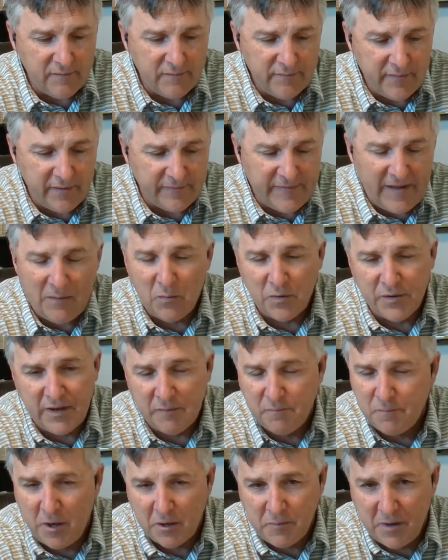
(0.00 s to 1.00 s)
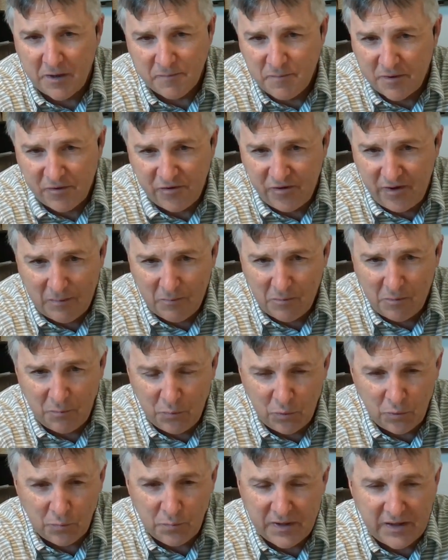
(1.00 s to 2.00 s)
one didn't bug me as much as Emerald
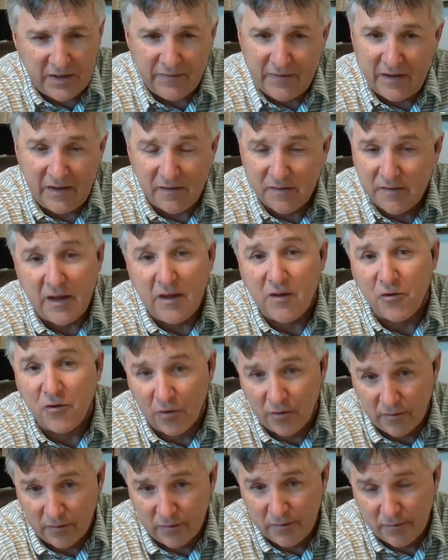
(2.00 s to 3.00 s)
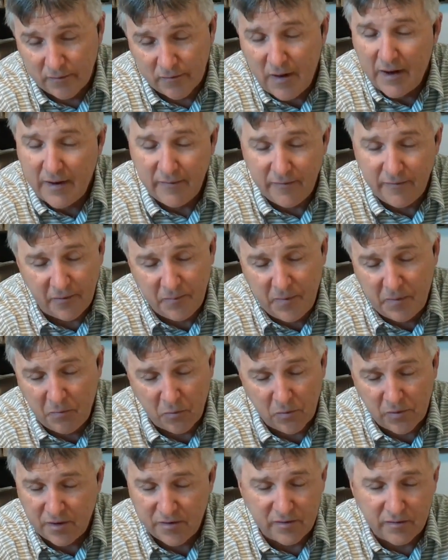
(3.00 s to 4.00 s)
Pool because they didn't say you couldn't, right? So people
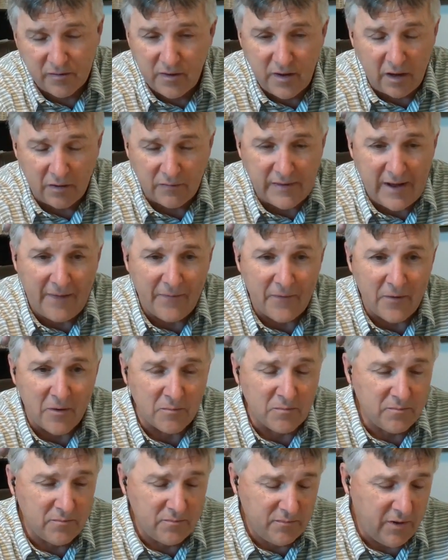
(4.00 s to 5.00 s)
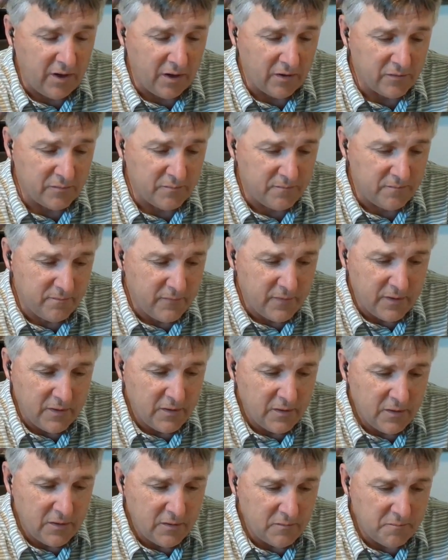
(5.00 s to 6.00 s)
were just, down there,
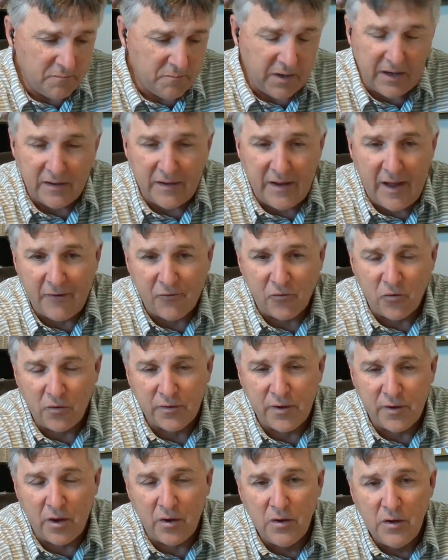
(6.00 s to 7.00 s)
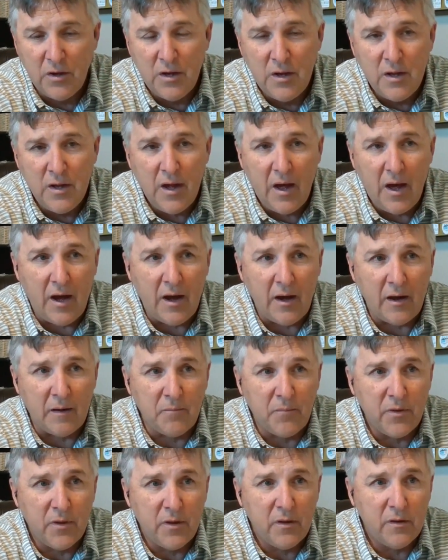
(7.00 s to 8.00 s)
being natural. So,
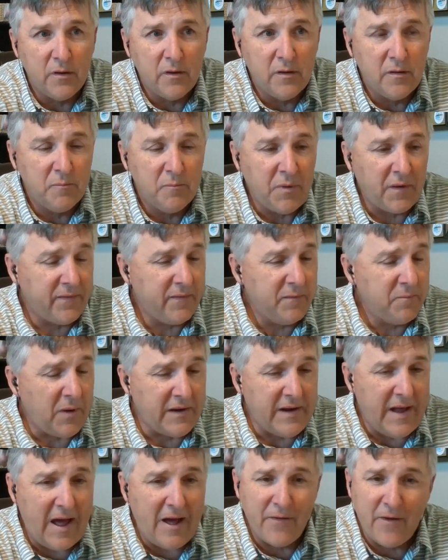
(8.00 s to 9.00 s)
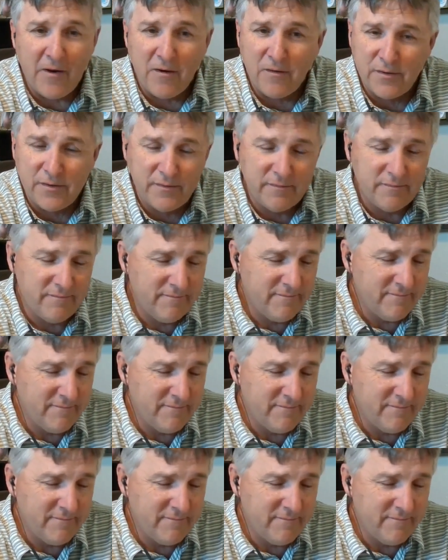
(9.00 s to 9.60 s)
but by now there's